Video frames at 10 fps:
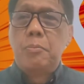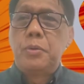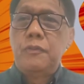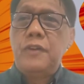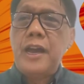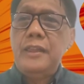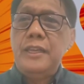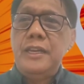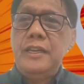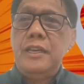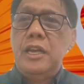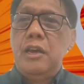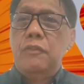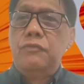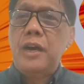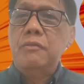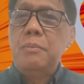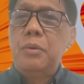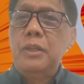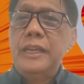providing
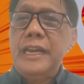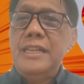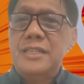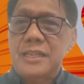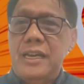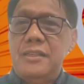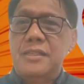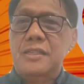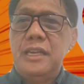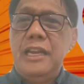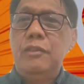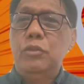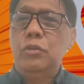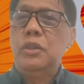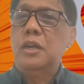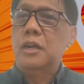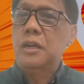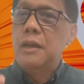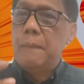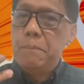valuable insights into their